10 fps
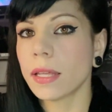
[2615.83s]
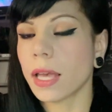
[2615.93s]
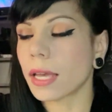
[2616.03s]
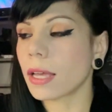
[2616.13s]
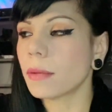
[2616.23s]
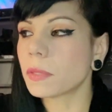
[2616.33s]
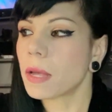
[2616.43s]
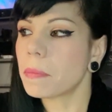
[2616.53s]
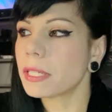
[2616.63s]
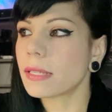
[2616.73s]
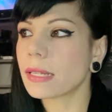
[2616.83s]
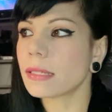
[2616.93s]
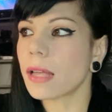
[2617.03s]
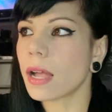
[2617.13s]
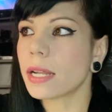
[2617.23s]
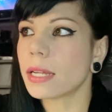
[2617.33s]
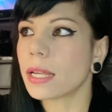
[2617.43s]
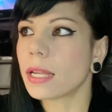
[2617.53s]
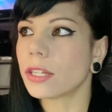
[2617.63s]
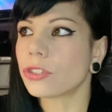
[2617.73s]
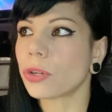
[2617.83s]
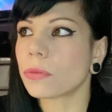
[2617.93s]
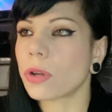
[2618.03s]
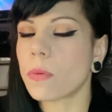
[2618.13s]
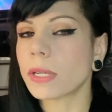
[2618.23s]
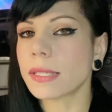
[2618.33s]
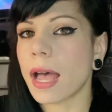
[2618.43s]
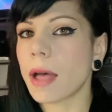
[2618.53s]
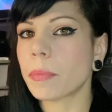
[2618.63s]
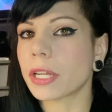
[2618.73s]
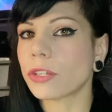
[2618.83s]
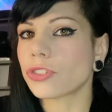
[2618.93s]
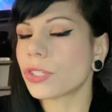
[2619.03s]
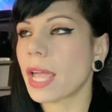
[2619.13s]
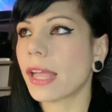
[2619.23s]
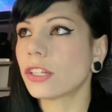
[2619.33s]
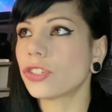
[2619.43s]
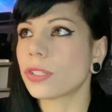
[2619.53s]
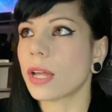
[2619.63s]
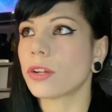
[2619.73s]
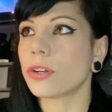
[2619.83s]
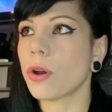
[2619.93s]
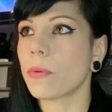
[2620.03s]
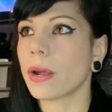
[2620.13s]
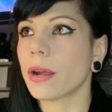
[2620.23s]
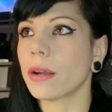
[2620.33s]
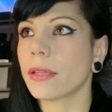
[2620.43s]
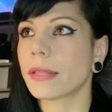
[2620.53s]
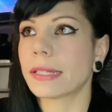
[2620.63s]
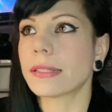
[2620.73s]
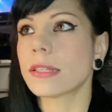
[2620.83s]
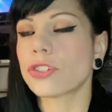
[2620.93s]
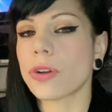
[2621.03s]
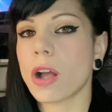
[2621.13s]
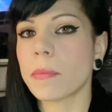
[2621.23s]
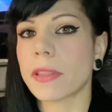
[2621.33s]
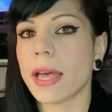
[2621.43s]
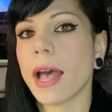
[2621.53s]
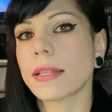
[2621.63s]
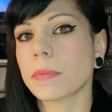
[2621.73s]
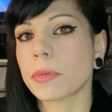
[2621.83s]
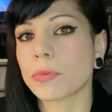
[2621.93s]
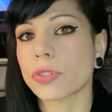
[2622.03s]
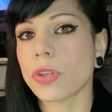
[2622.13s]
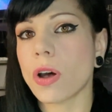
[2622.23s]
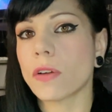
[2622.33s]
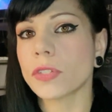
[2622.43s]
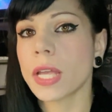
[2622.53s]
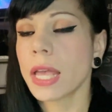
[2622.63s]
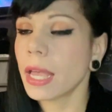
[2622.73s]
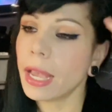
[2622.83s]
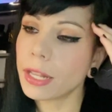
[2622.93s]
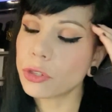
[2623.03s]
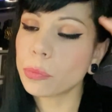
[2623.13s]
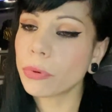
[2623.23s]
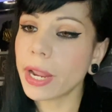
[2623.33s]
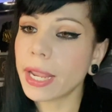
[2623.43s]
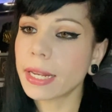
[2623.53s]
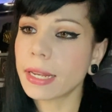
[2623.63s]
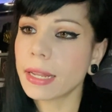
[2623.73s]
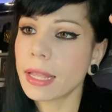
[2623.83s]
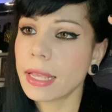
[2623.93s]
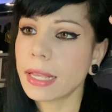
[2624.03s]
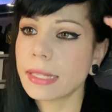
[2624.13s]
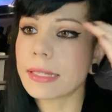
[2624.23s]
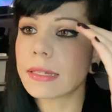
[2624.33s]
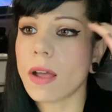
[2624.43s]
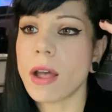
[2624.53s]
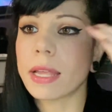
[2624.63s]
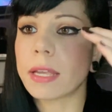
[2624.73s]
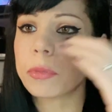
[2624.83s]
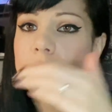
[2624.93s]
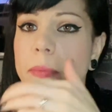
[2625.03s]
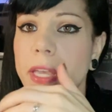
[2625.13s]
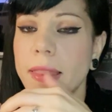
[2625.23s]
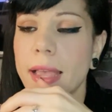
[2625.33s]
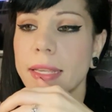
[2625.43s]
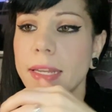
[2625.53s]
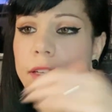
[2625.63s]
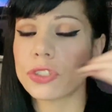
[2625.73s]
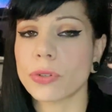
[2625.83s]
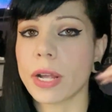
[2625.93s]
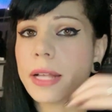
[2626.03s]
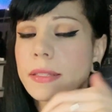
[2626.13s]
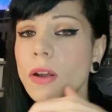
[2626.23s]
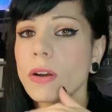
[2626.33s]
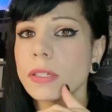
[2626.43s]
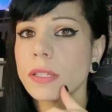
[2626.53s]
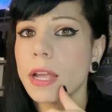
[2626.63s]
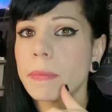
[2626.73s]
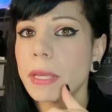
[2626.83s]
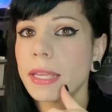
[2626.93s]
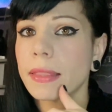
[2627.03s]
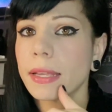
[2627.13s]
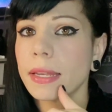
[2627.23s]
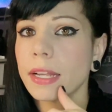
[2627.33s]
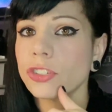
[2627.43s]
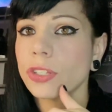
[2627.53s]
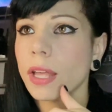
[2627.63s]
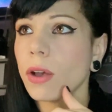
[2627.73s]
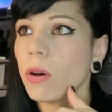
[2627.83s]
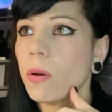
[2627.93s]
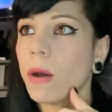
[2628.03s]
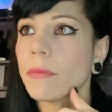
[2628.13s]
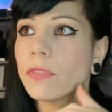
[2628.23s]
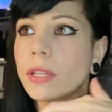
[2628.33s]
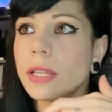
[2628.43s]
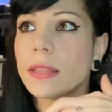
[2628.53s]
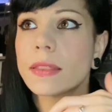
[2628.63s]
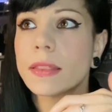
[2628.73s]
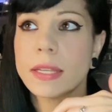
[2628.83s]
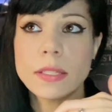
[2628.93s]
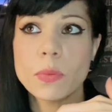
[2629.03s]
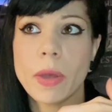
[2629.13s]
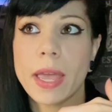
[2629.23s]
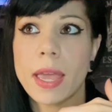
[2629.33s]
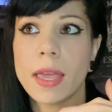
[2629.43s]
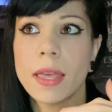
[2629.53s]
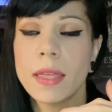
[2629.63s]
It comes up as anxiety and you don't know what's happening. You're just anxious out of nowhere. And that's the trauma that hasn't been resolved. And your brain is not able to make that connection or has a hard time making the connection that, oh, I'm feeling this way